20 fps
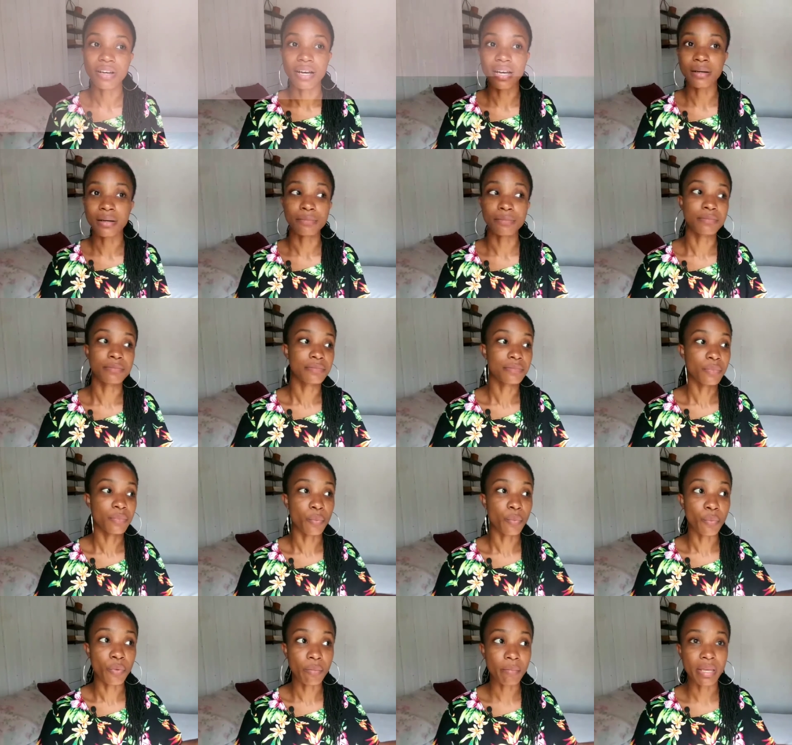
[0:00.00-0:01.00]
um,
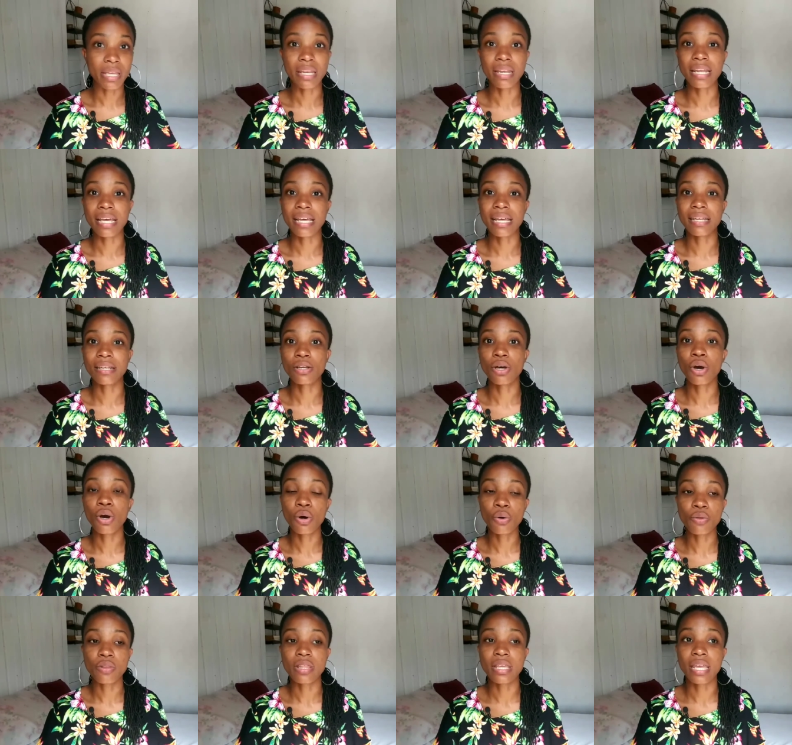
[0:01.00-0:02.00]
women and
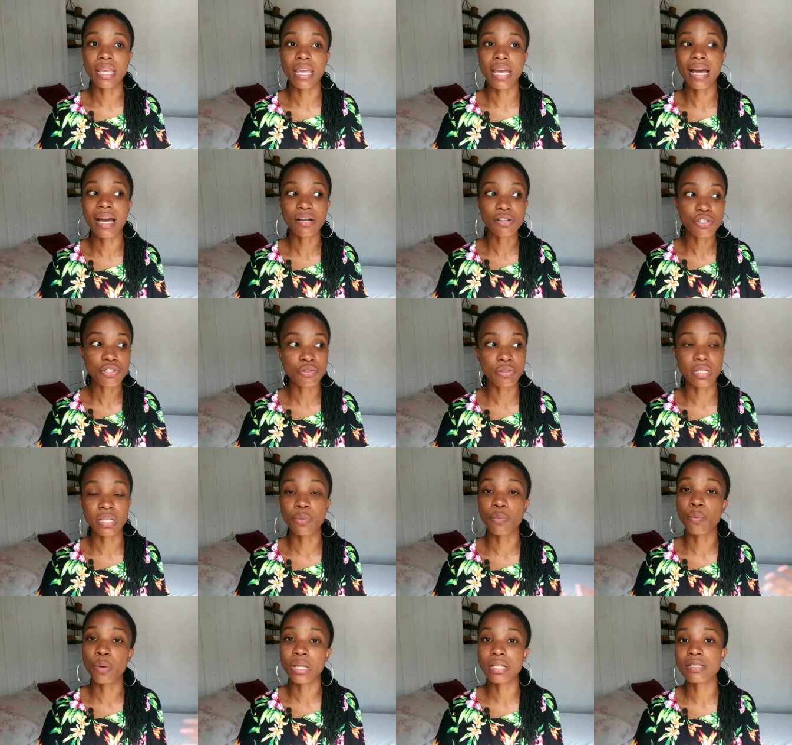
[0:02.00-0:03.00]
how they
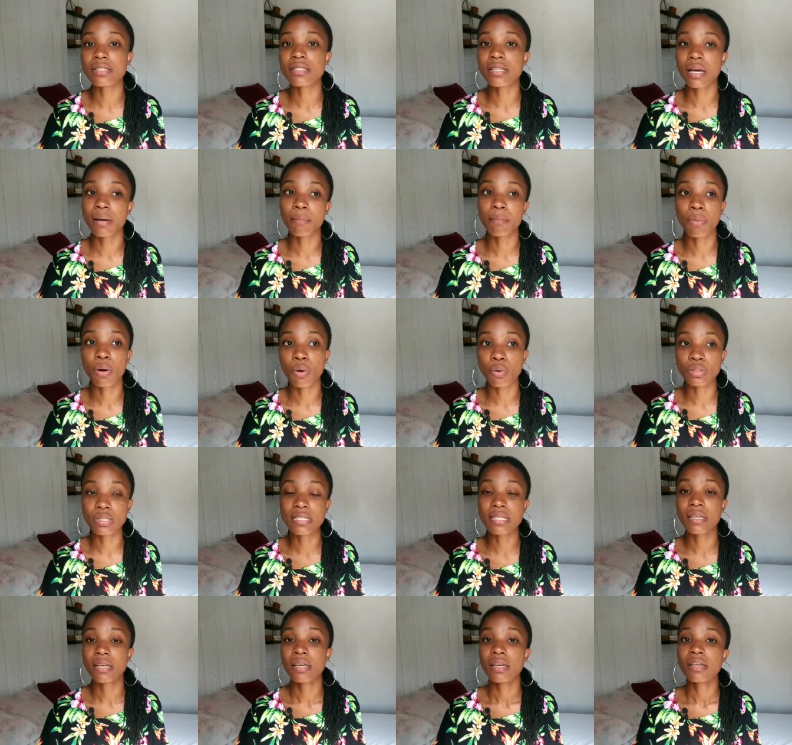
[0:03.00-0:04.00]
actually went
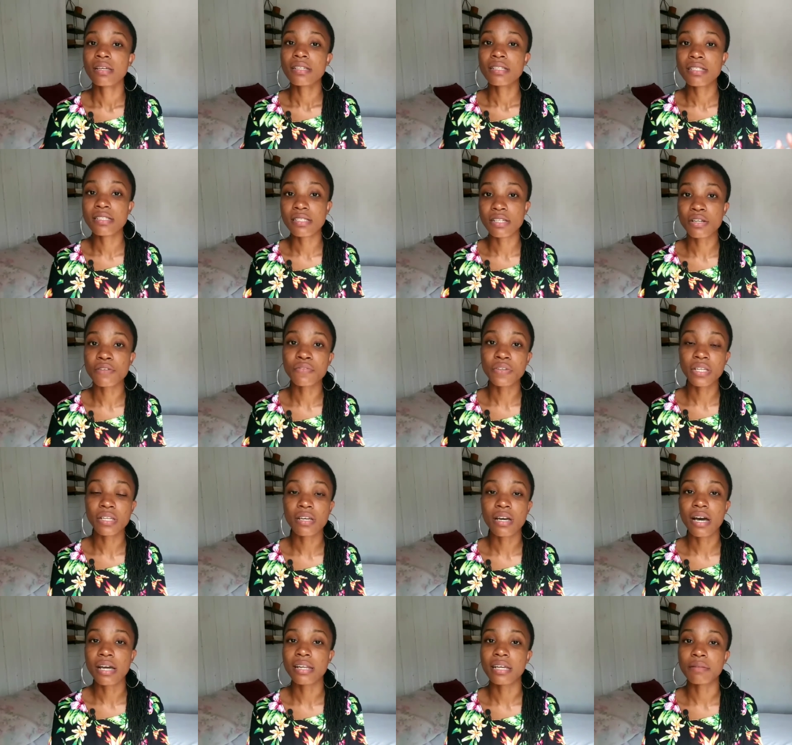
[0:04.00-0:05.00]
about
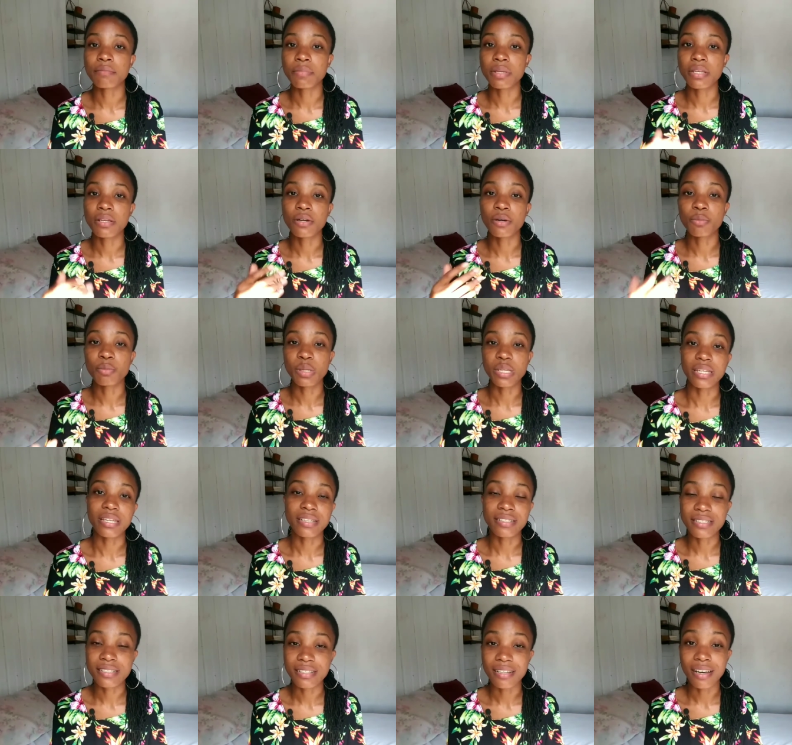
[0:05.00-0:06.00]
serving God and being
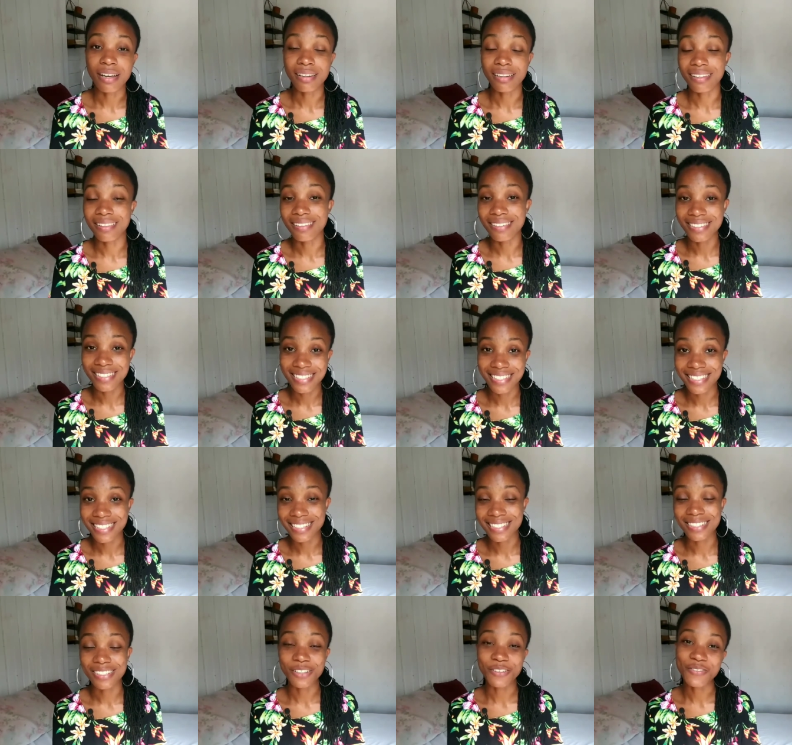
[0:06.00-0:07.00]
obedient to God in their
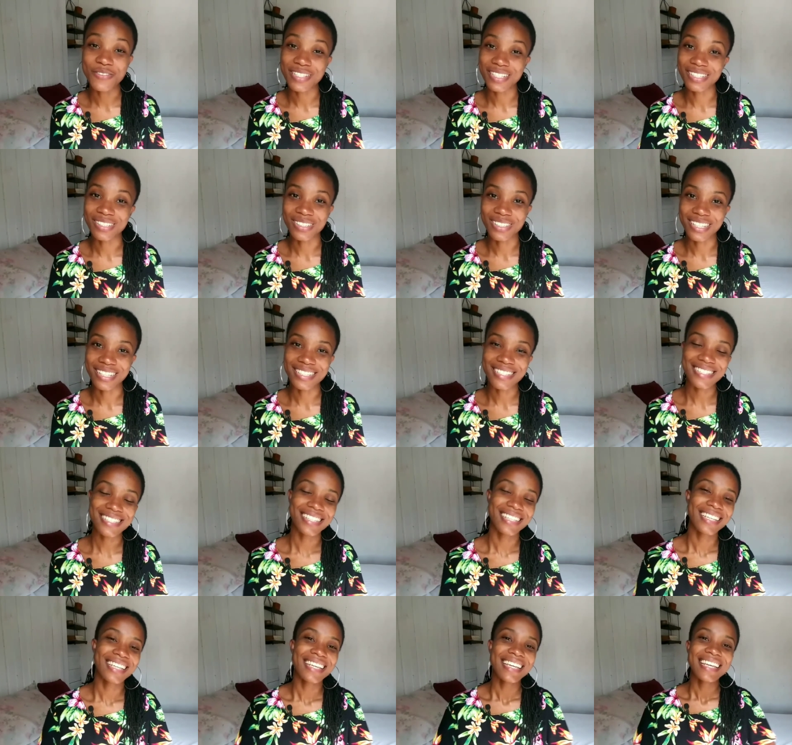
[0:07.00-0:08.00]
season of singleness